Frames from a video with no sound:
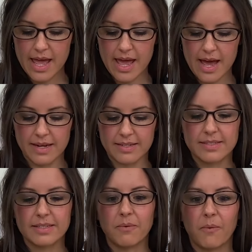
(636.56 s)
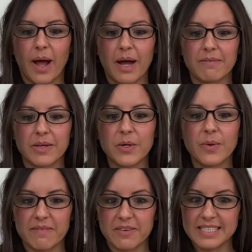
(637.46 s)
And have you
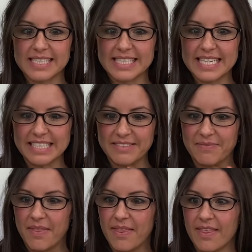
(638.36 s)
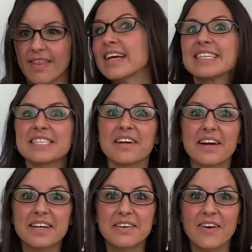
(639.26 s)
ever seen this
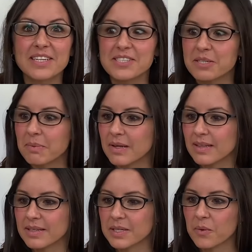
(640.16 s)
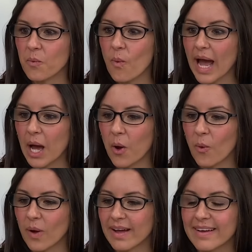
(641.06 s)
kind of vegetable?
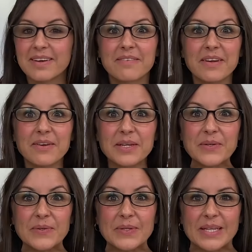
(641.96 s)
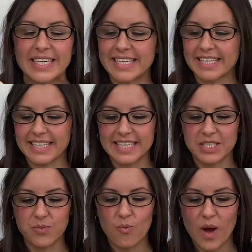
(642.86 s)
Wow, very cool looking.
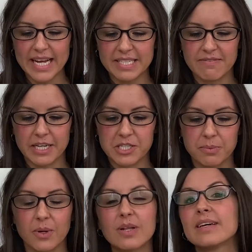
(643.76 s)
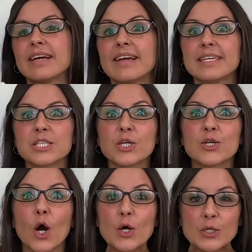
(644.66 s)
This white vegetable is
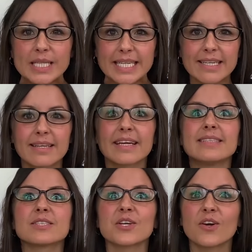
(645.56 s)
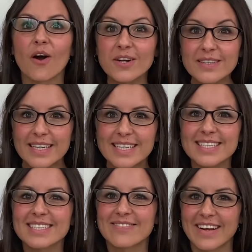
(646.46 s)
garlic. It's garlic.
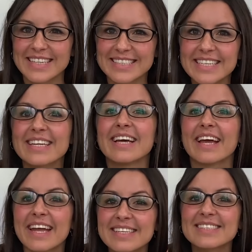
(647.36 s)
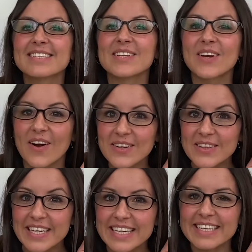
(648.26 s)
What is it? It's
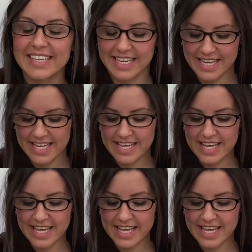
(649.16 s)
garlic.